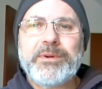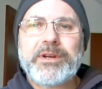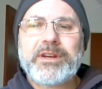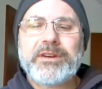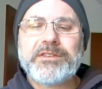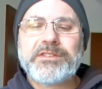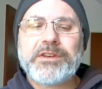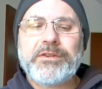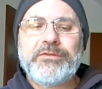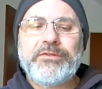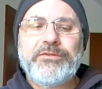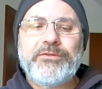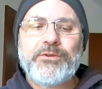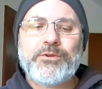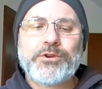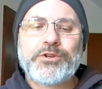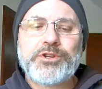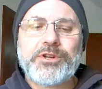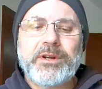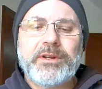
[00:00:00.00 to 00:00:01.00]
because
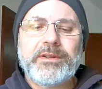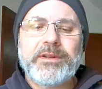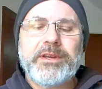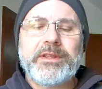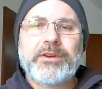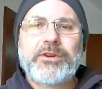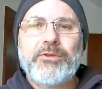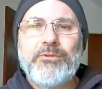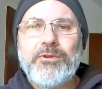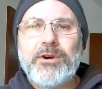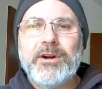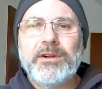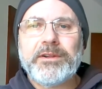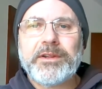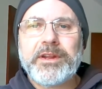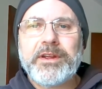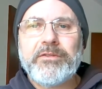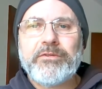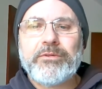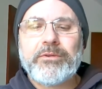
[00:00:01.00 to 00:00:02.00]
unfortunately the quality of